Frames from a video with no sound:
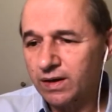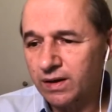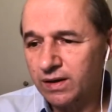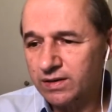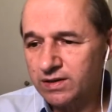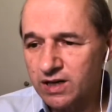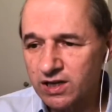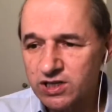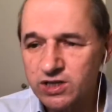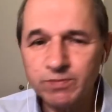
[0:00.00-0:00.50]

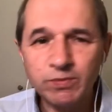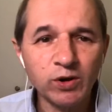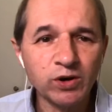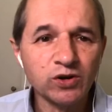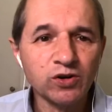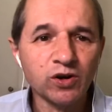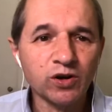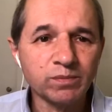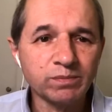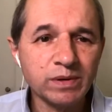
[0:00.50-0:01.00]
a spot
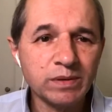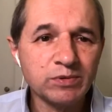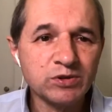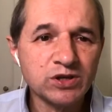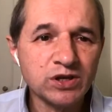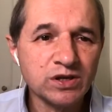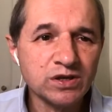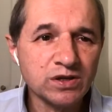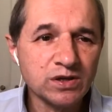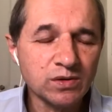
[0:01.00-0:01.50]
on B B
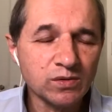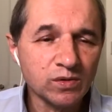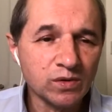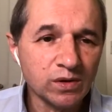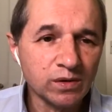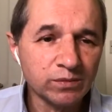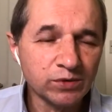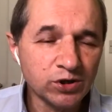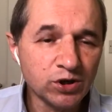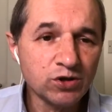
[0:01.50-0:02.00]
C
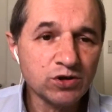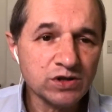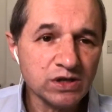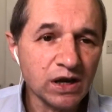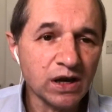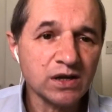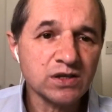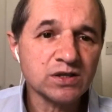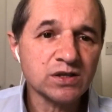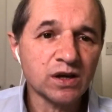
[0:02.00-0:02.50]
News
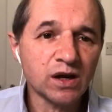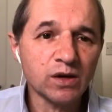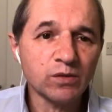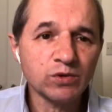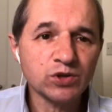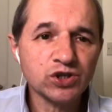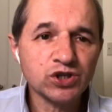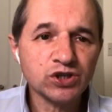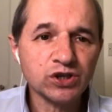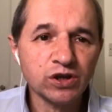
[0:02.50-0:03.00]
last night
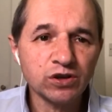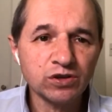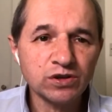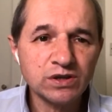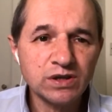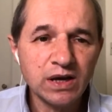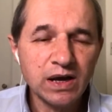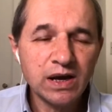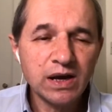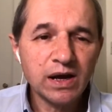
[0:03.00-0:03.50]
which showed
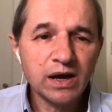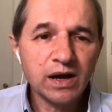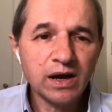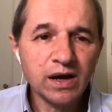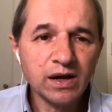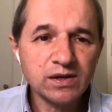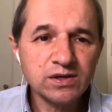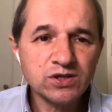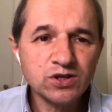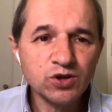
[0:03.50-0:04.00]

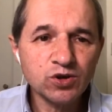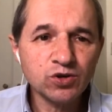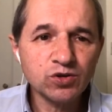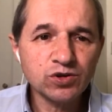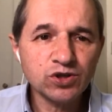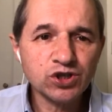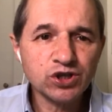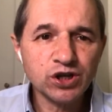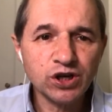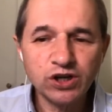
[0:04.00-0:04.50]
uh, two
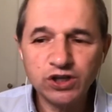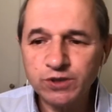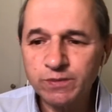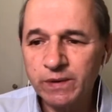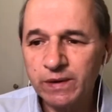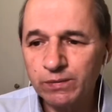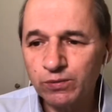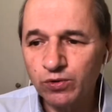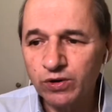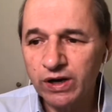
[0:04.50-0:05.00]
church
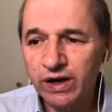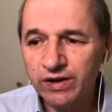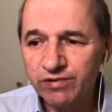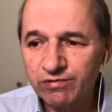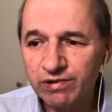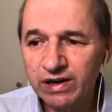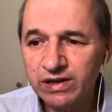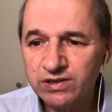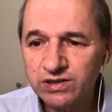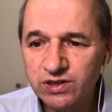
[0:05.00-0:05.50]
people going
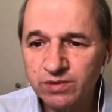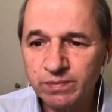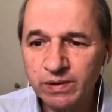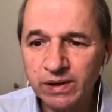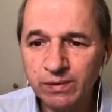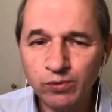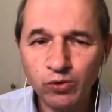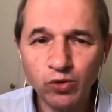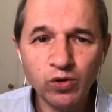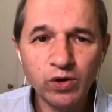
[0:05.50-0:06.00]
round to
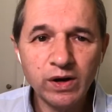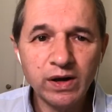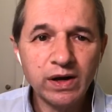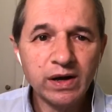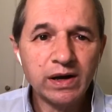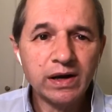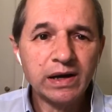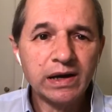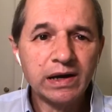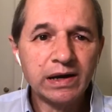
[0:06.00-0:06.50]
people
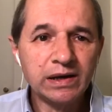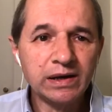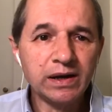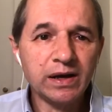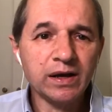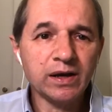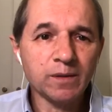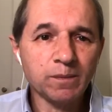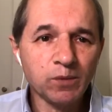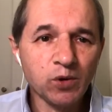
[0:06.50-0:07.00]
in
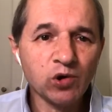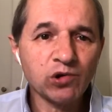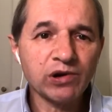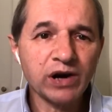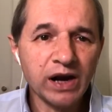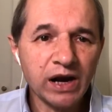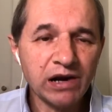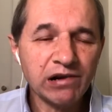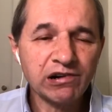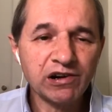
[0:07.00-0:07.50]
in a poorer
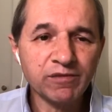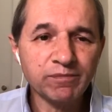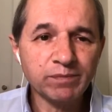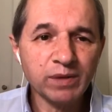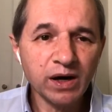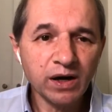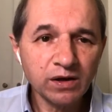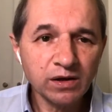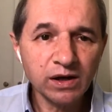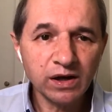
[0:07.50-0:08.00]
area,
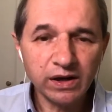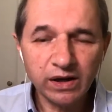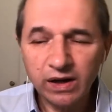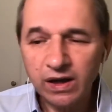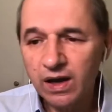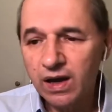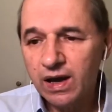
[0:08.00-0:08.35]
Burnley,